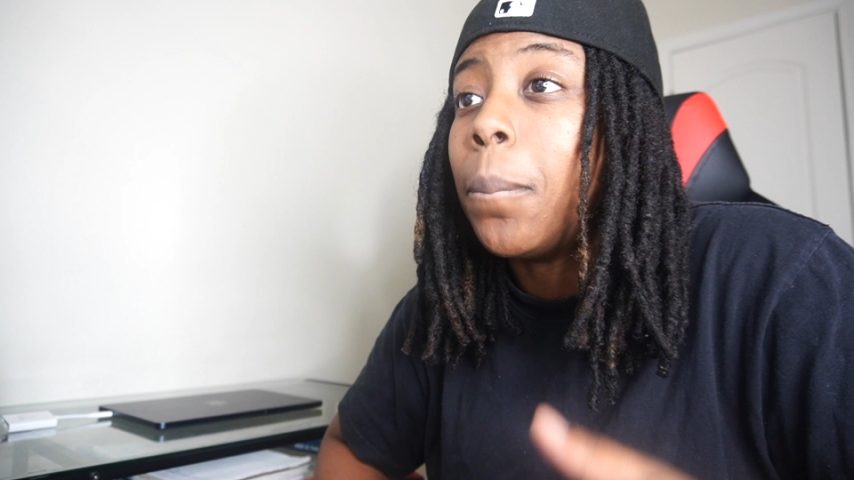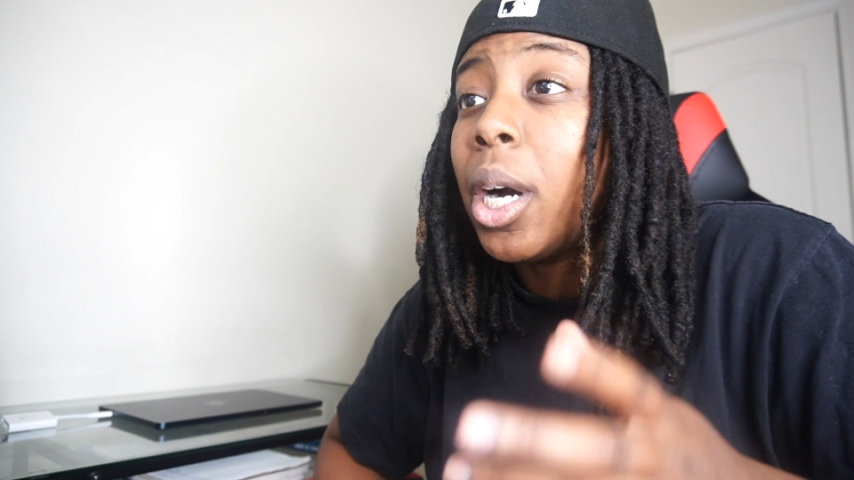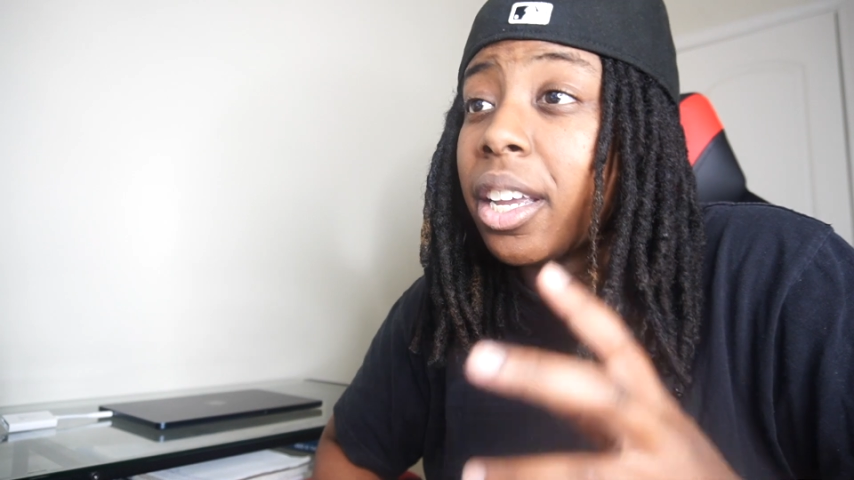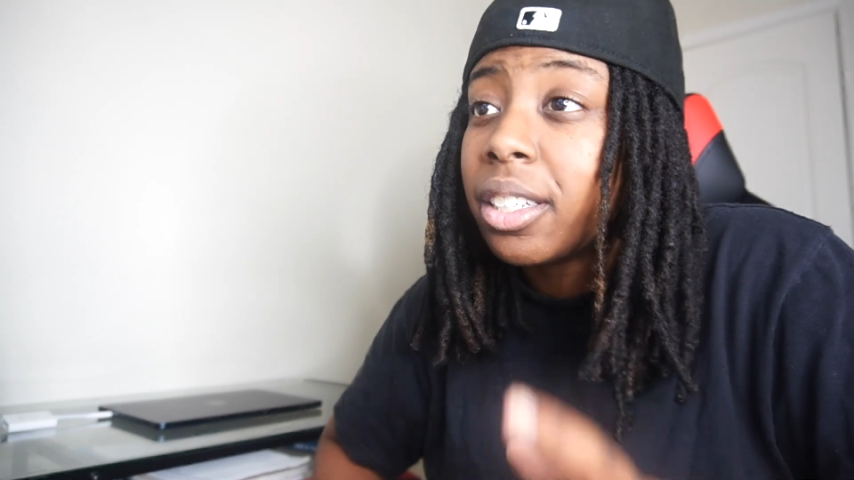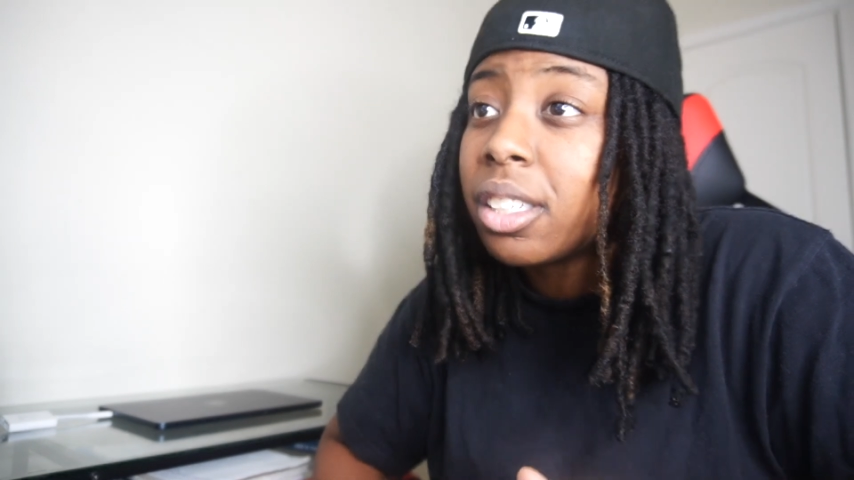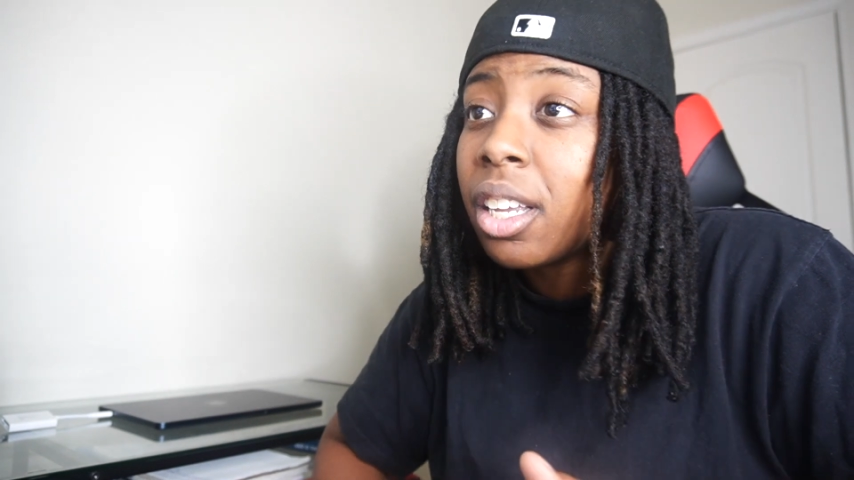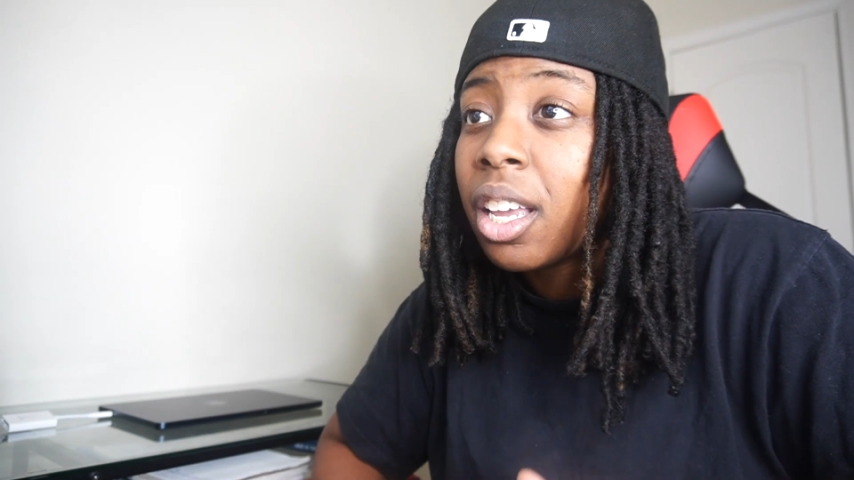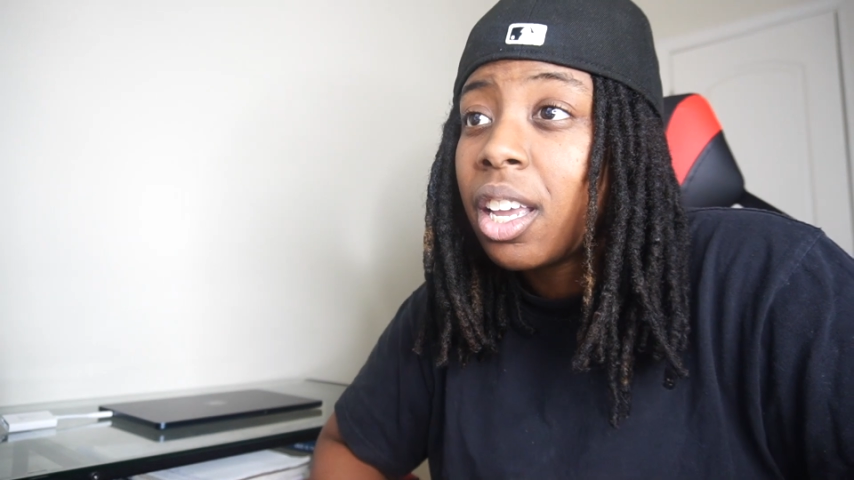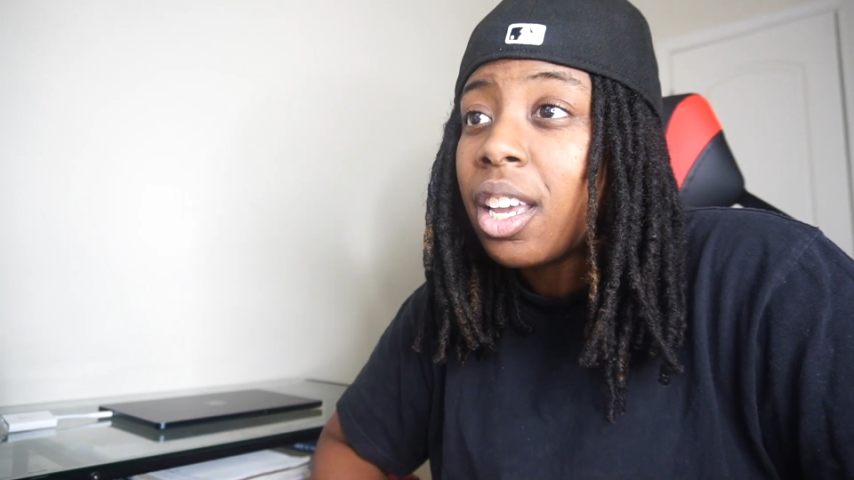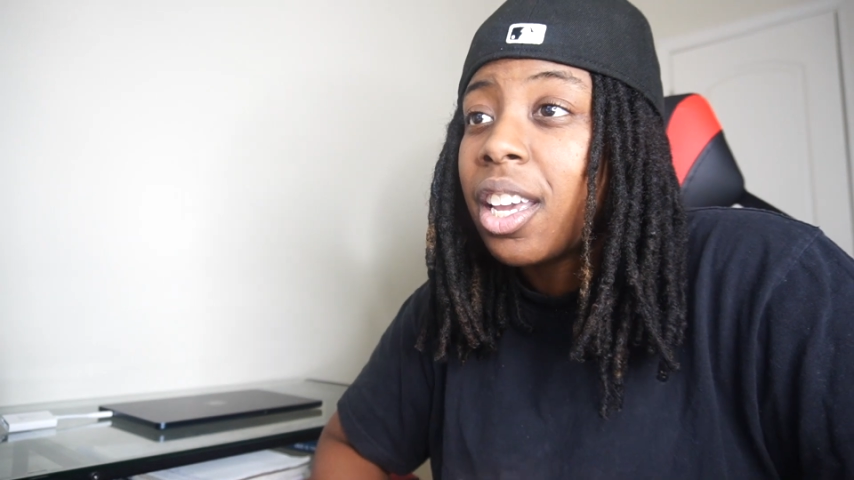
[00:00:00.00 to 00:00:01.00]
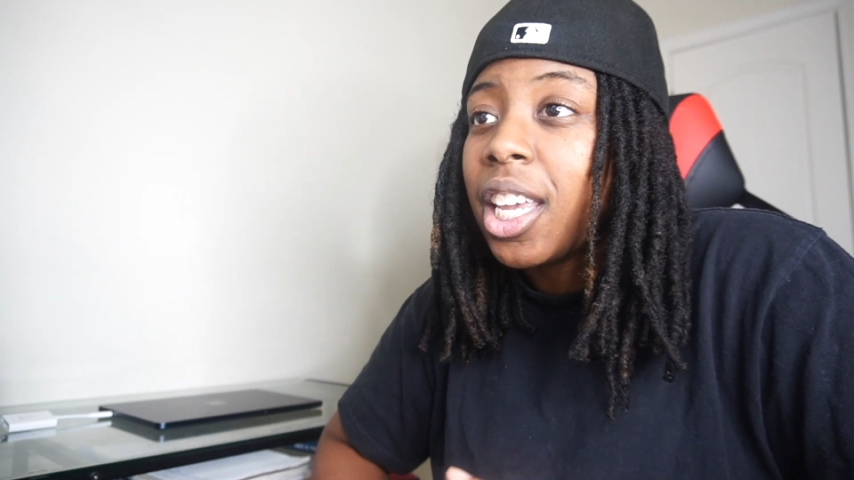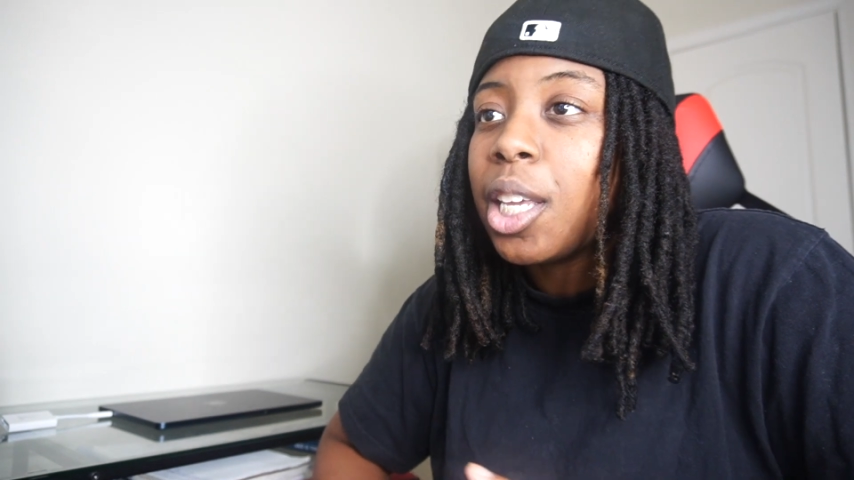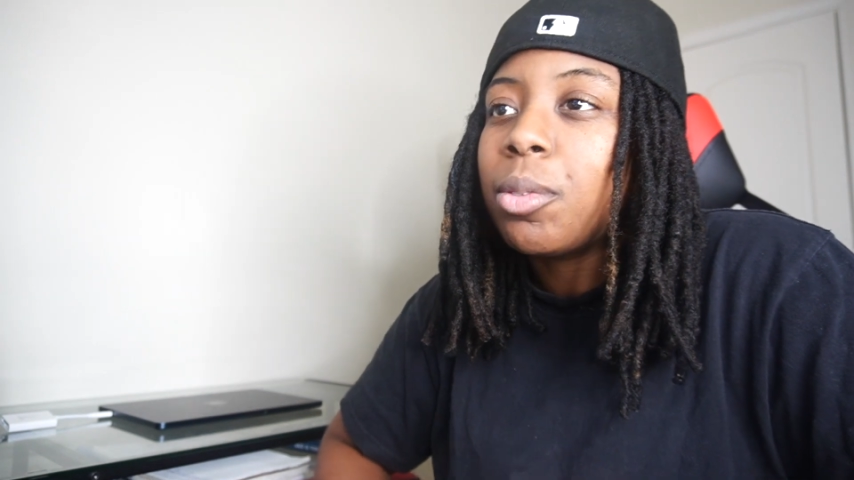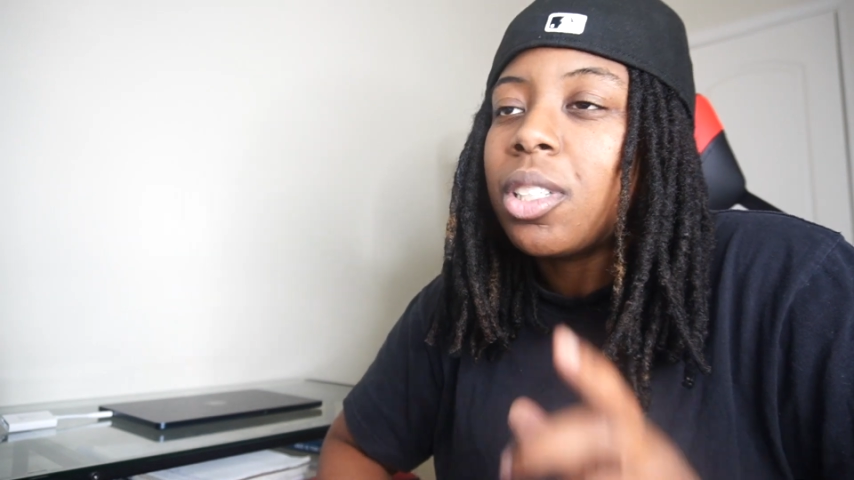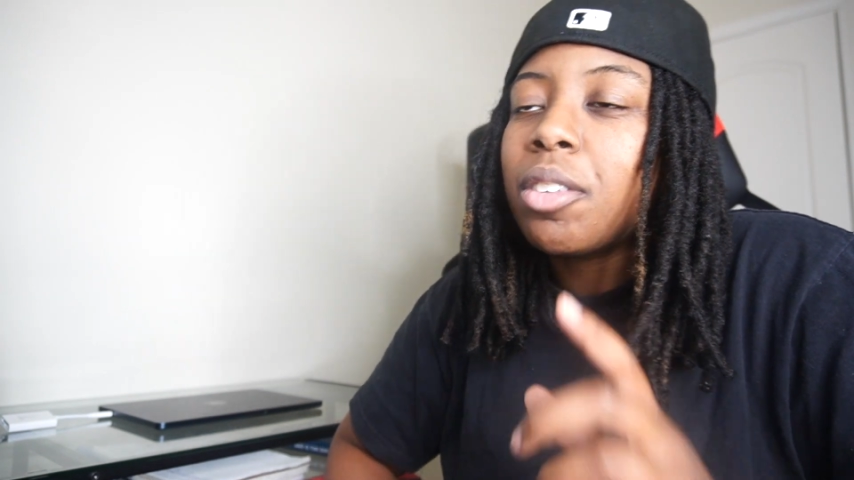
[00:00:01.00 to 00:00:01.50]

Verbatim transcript: But he was